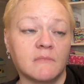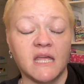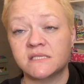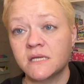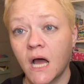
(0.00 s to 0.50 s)

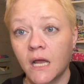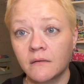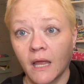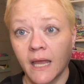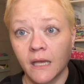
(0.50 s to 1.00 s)
It's not
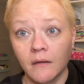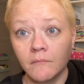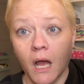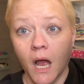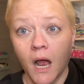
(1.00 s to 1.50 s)
like
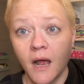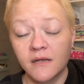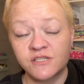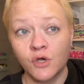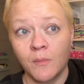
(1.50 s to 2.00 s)

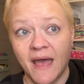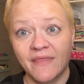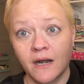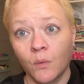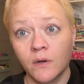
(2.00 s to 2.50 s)
so
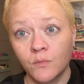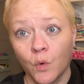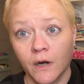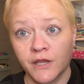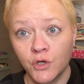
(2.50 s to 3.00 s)
bad that I wouldn't
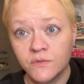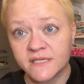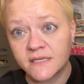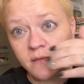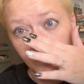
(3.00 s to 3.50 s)
want to use
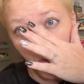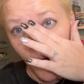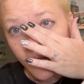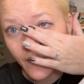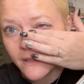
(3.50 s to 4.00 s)
it.
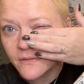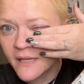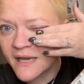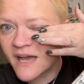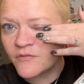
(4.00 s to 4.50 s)
Why do I look
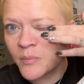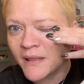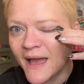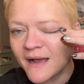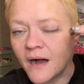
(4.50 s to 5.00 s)
like I have
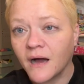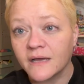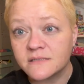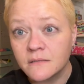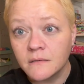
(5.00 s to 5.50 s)
black
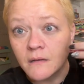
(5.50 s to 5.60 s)
eyes?